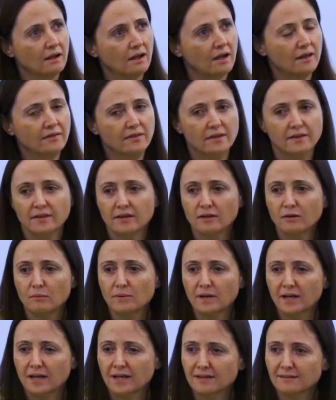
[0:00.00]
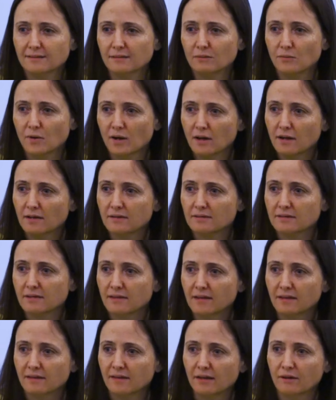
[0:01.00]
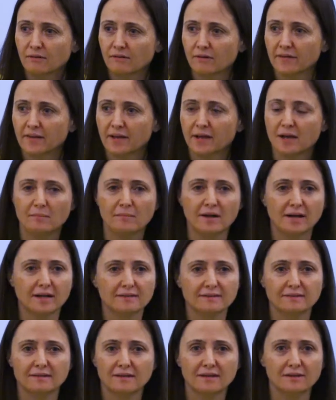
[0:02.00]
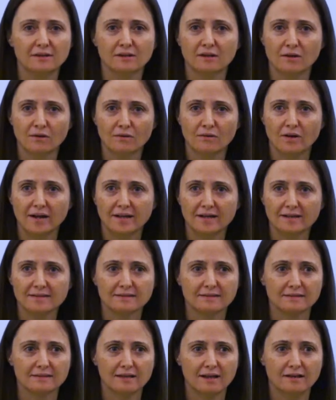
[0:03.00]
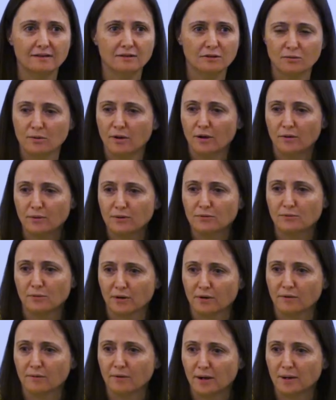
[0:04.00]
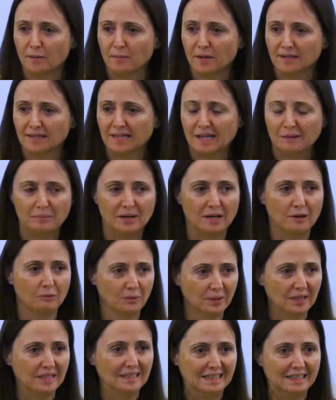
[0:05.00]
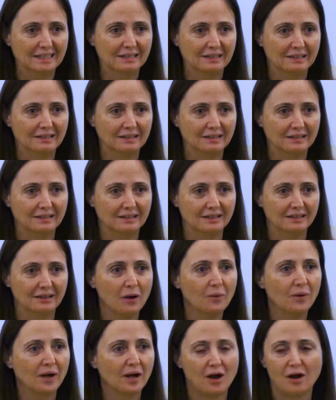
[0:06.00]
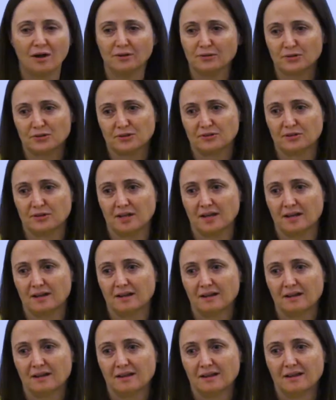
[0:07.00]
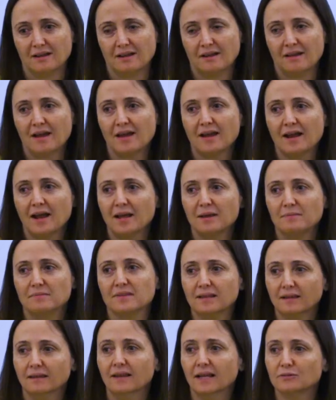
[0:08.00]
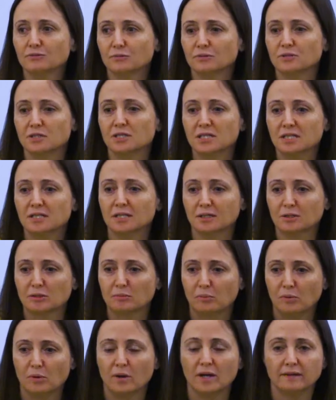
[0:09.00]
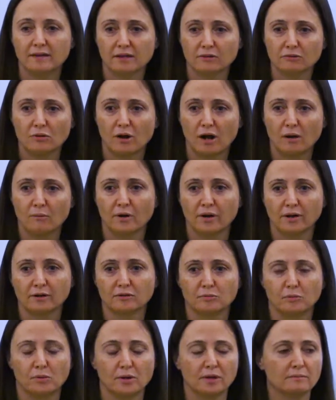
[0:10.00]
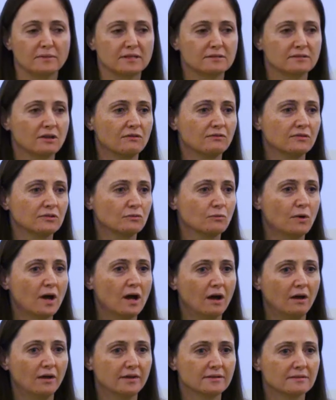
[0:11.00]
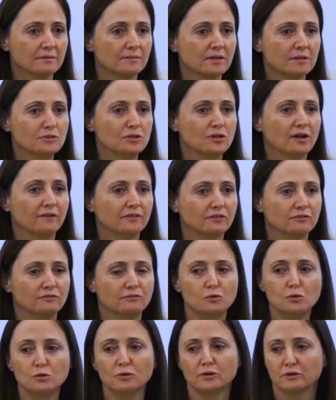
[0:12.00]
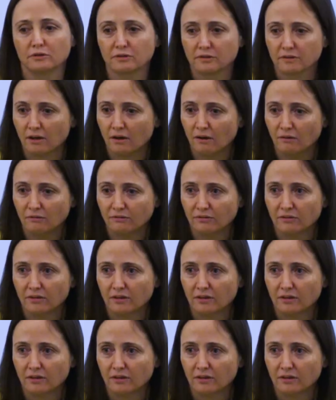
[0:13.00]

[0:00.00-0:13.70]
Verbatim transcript: And then they go, but I guess it was. And then later on, they come back and say, you know, I guess I knew I always wanted to write about that, but I really didn't know it consciously. And I keep thinking, that's what you need to exploit. That's what I want to exploit myself as well. And sometimes you have to fool yourself